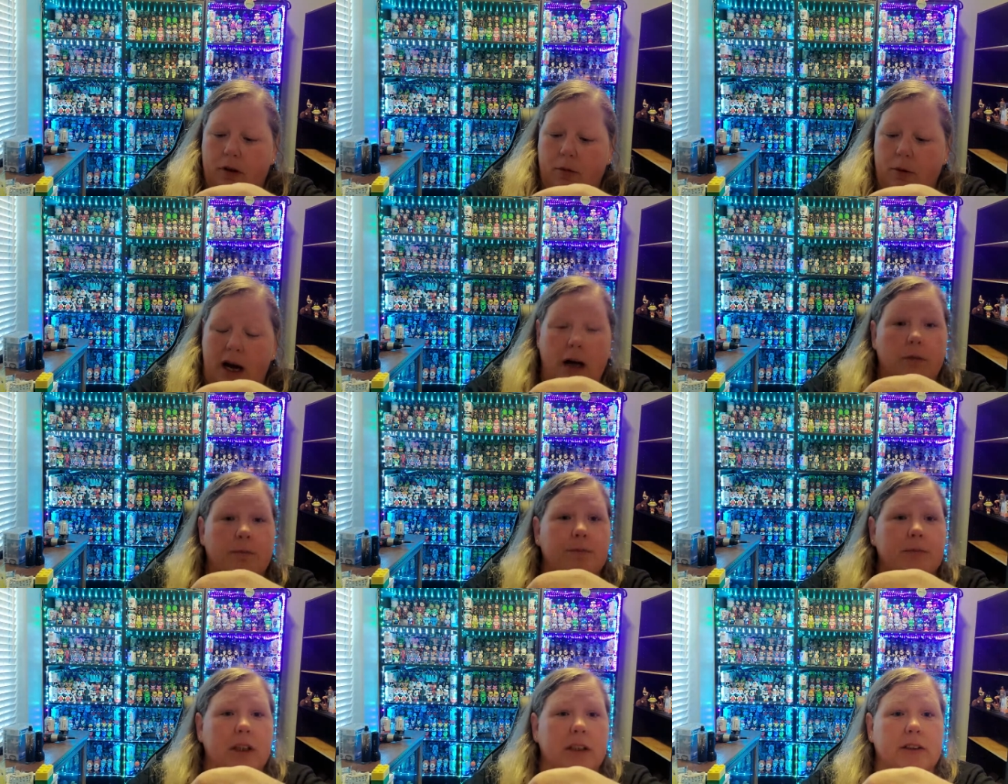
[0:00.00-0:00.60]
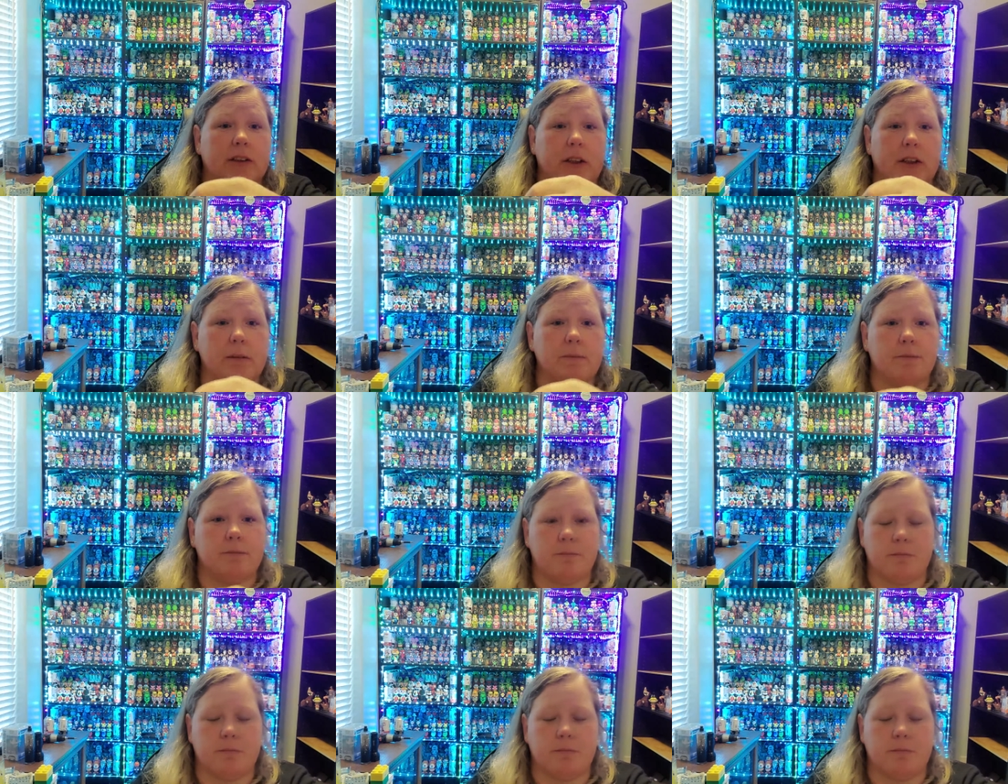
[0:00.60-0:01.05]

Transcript: Wow, that's good.